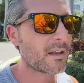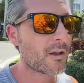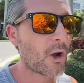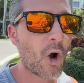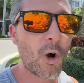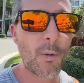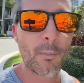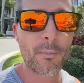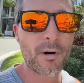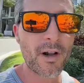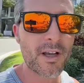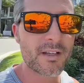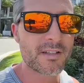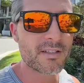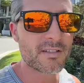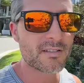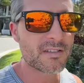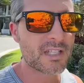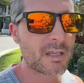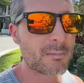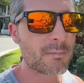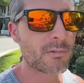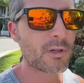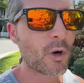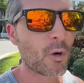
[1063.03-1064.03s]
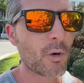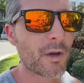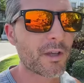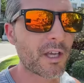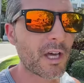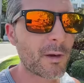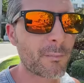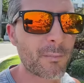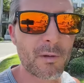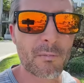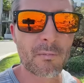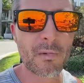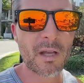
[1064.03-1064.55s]
home prices keep going
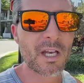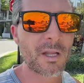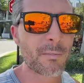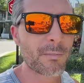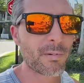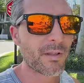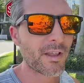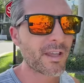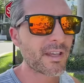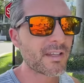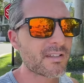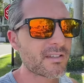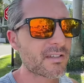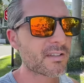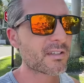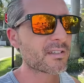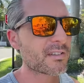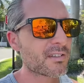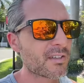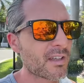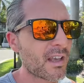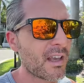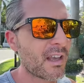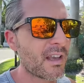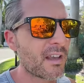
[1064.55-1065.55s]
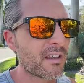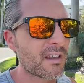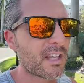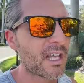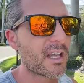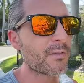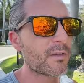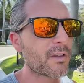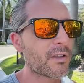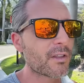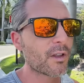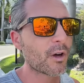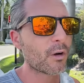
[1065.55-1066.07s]
up in many places,
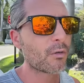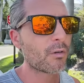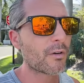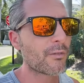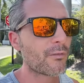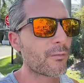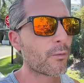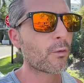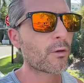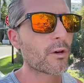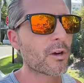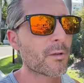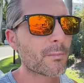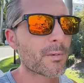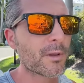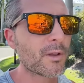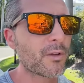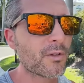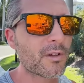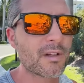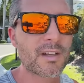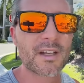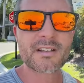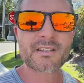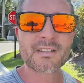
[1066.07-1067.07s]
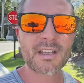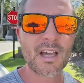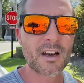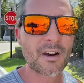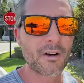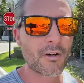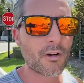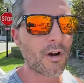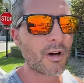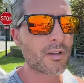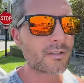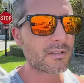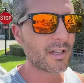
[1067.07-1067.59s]
even though affordability is at an
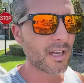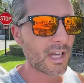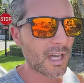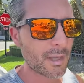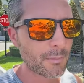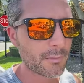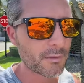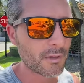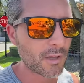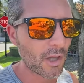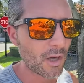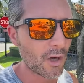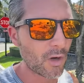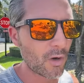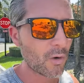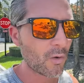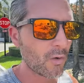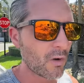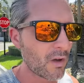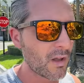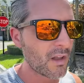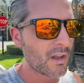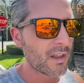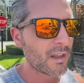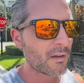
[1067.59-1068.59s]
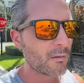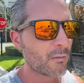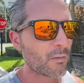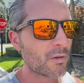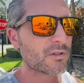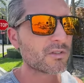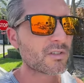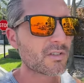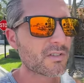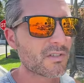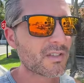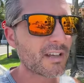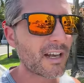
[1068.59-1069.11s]
all-time low,
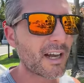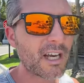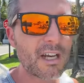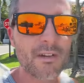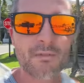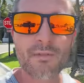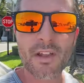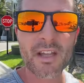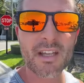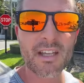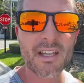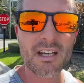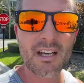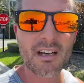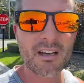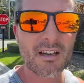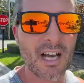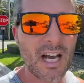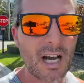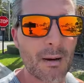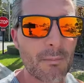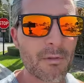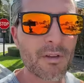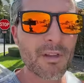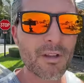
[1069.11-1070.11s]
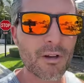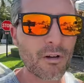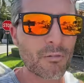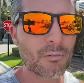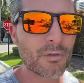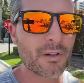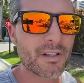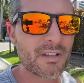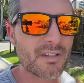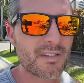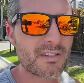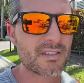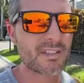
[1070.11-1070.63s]
which is kind of like an anomaly. You don't
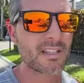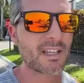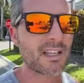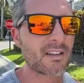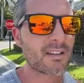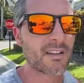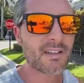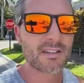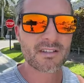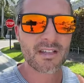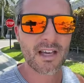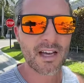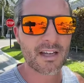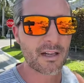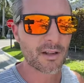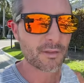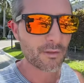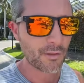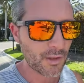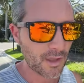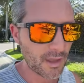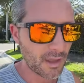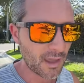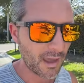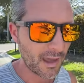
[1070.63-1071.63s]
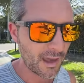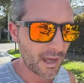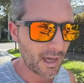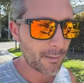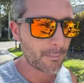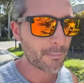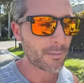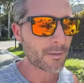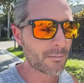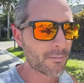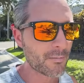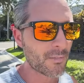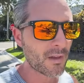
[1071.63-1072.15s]
really see this kind of thing
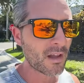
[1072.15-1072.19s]
happen.